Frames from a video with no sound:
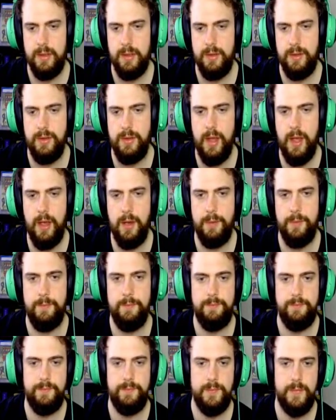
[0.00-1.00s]
No.
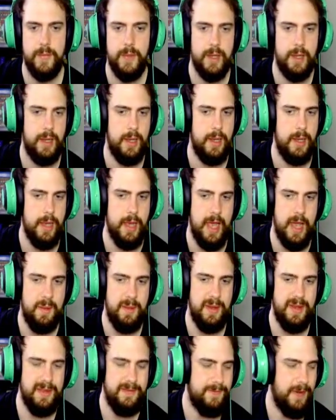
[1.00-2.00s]
I
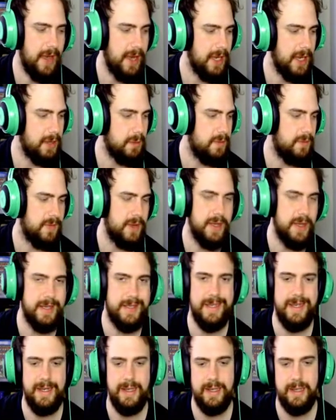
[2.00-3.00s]
mean, the value of
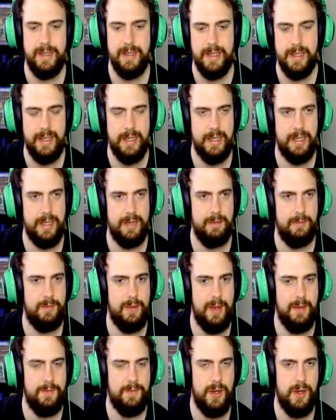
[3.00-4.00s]
this,
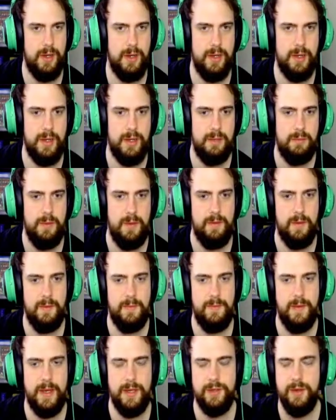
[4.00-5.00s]
I've got
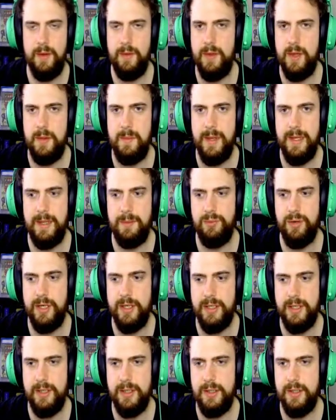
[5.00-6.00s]
First Strike with the Commanding
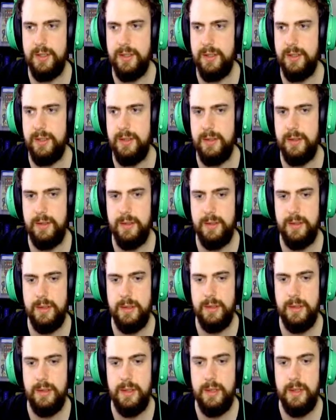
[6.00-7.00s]
Presence.
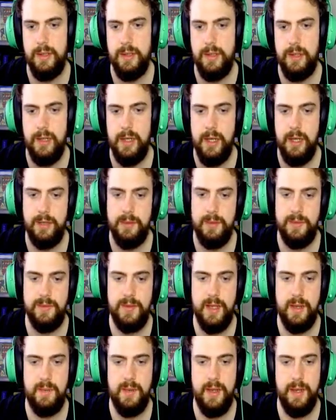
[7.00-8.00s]
That's What's
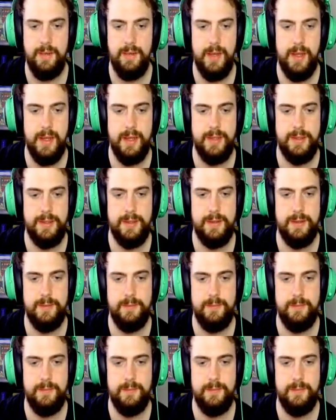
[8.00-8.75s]
Nightmare. Nice.